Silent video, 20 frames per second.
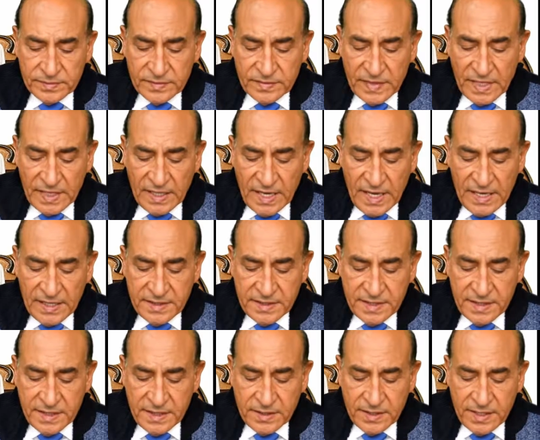an IT
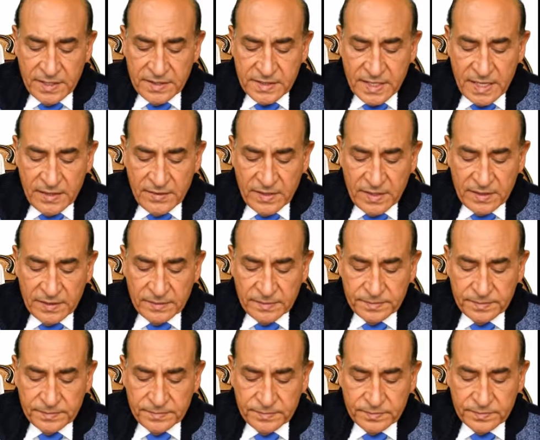grade 7